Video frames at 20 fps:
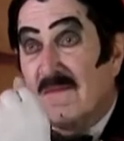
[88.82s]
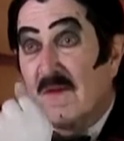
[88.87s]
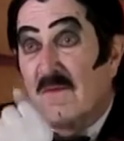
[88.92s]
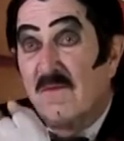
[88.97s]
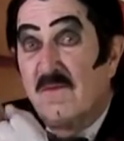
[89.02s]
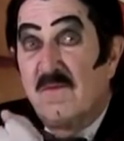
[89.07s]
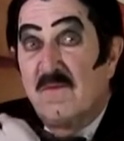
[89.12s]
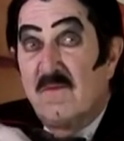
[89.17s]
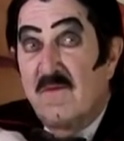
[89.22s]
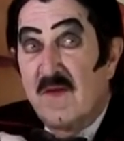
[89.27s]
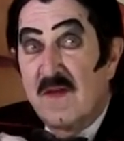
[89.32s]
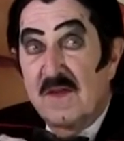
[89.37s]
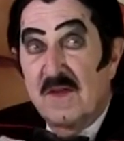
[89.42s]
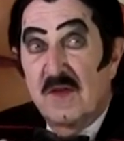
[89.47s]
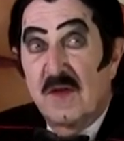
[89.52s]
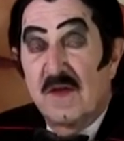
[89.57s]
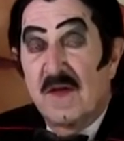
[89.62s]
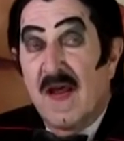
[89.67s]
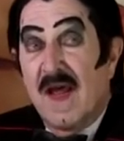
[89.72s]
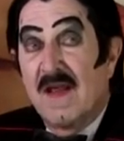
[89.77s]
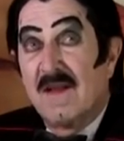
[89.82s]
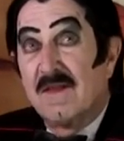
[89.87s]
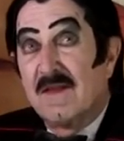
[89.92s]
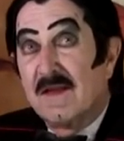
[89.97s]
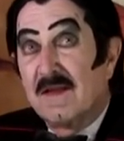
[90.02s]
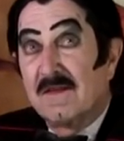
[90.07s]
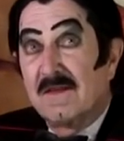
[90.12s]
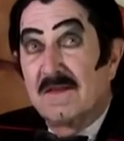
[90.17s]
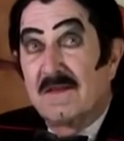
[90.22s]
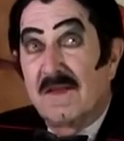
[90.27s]
the vision and
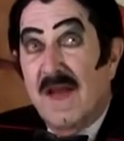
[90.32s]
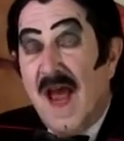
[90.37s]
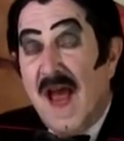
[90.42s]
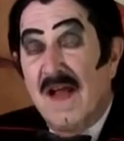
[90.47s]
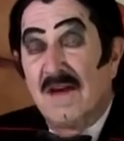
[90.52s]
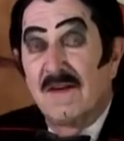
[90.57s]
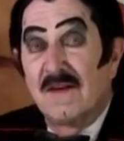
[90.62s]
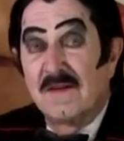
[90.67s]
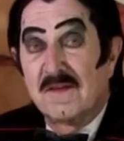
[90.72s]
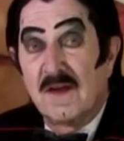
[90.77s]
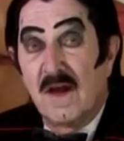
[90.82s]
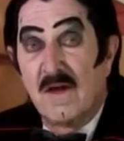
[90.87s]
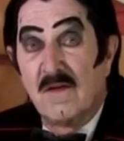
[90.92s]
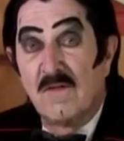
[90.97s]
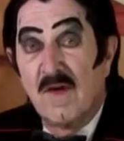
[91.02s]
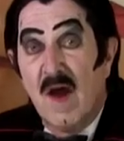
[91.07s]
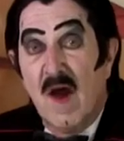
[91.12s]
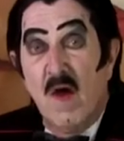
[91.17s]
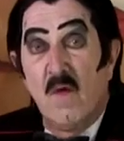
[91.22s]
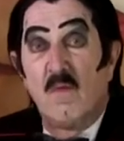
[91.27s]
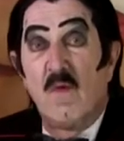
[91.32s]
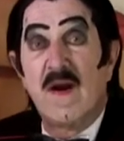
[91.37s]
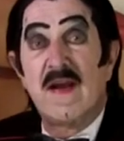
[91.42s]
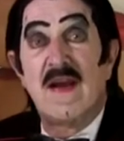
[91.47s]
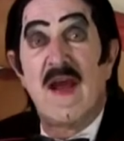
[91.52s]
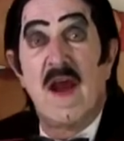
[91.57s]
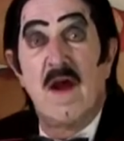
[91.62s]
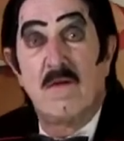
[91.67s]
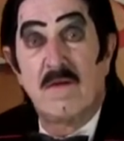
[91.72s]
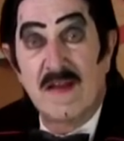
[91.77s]
the talent of
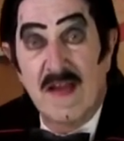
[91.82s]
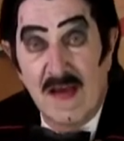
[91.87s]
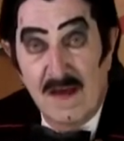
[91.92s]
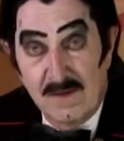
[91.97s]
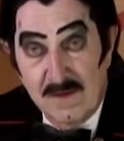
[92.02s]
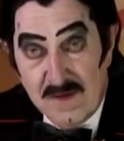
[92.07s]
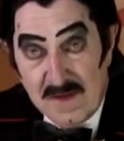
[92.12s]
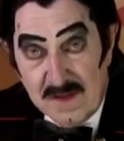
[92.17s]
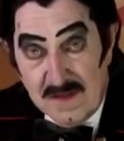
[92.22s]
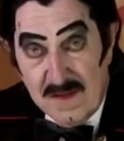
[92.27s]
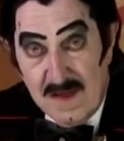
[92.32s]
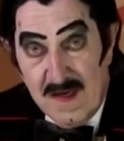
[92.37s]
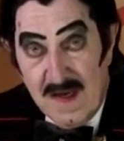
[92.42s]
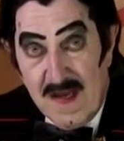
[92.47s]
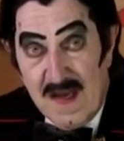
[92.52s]
Ray Harryhausen.